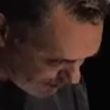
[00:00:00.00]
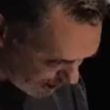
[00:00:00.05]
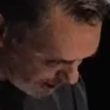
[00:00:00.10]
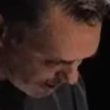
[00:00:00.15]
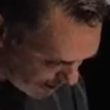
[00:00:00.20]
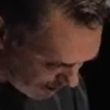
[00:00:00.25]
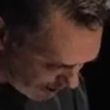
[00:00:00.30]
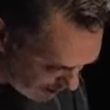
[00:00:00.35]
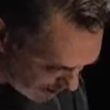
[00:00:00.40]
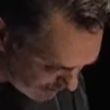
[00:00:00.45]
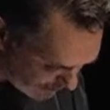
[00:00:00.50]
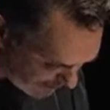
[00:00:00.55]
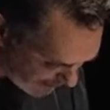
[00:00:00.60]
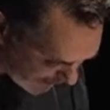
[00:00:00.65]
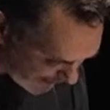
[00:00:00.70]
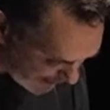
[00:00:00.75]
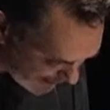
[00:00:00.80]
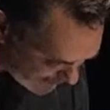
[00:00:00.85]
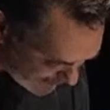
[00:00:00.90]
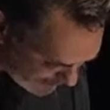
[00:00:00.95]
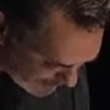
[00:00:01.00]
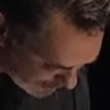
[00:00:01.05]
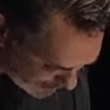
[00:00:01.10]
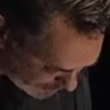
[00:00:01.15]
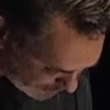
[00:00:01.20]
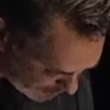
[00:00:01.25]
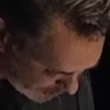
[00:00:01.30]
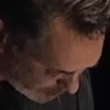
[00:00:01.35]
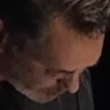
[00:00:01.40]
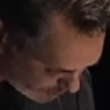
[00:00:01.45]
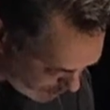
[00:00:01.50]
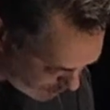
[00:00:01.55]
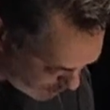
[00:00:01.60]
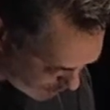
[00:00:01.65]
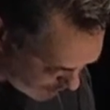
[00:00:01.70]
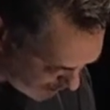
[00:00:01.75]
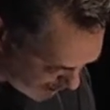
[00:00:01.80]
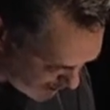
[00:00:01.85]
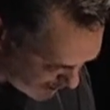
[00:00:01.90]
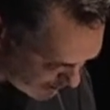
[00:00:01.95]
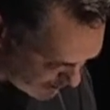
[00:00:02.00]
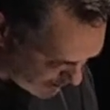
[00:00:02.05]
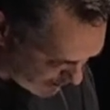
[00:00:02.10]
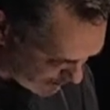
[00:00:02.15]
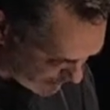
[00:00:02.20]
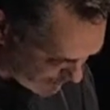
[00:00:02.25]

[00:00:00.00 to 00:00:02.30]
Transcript: uh, gain this understanding.